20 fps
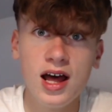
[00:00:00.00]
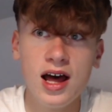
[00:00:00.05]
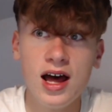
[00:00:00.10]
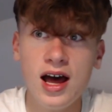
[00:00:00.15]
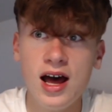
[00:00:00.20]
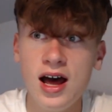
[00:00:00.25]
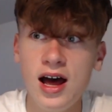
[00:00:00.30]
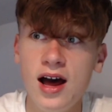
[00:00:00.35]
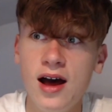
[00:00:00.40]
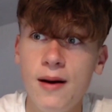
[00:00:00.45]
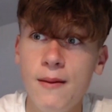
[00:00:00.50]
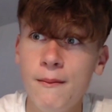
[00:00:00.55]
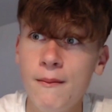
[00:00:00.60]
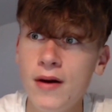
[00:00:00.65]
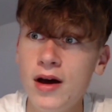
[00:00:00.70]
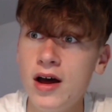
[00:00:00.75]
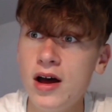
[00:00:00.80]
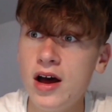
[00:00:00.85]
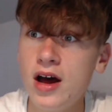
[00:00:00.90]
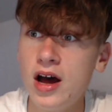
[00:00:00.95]
And
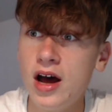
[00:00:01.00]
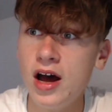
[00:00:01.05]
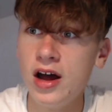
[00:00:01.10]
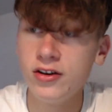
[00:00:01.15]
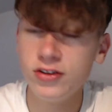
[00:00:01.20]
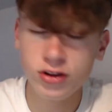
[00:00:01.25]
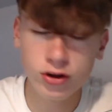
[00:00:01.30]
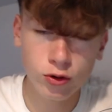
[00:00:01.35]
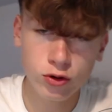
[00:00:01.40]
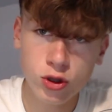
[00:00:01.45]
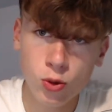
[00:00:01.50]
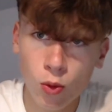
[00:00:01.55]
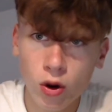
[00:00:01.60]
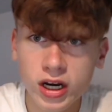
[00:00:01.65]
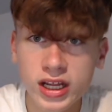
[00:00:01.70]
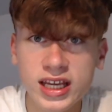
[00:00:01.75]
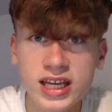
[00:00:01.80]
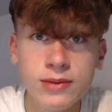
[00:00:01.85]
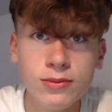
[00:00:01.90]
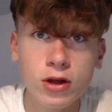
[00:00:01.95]
you know, you want
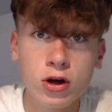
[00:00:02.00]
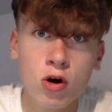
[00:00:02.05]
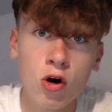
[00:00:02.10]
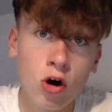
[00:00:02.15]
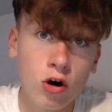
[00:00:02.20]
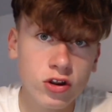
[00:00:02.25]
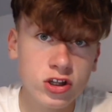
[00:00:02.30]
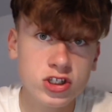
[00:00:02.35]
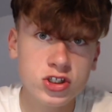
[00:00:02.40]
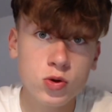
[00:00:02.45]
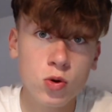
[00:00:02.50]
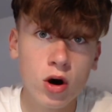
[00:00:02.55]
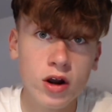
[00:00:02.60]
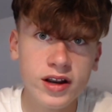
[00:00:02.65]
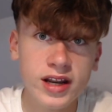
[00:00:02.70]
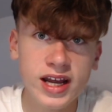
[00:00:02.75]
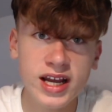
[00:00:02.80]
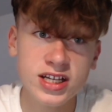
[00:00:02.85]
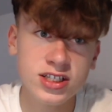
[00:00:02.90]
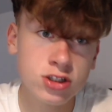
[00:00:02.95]
to keep the core of the squad,
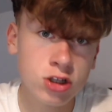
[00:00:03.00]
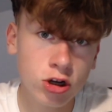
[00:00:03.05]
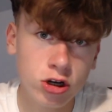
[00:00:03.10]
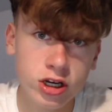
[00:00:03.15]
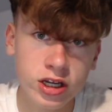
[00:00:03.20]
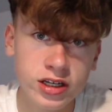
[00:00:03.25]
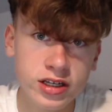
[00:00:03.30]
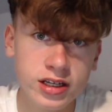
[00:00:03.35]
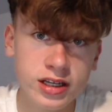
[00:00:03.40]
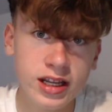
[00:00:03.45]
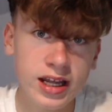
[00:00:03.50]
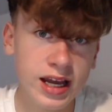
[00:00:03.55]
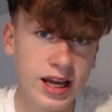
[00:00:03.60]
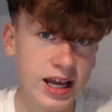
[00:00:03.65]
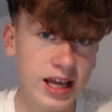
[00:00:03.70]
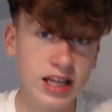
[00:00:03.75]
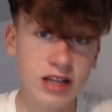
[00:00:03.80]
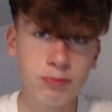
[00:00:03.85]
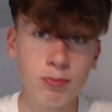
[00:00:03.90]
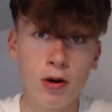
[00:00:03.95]
and it is looking,
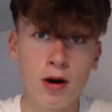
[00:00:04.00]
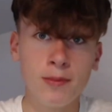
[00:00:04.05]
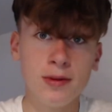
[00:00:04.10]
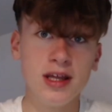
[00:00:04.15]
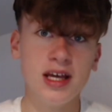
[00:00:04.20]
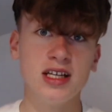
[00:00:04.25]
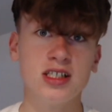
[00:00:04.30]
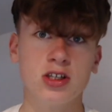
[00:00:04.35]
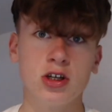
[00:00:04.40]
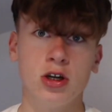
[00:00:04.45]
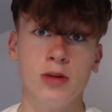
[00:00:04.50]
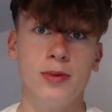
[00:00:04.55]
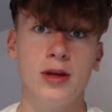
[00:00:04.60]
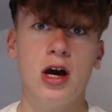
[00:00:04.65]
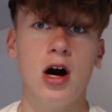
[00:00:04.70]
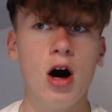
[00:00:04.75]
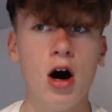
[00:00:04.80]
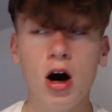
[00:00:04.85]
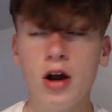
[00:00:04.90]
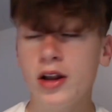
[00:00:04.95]
it probably is going to be
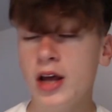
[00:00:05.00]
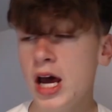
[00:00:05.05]
hard.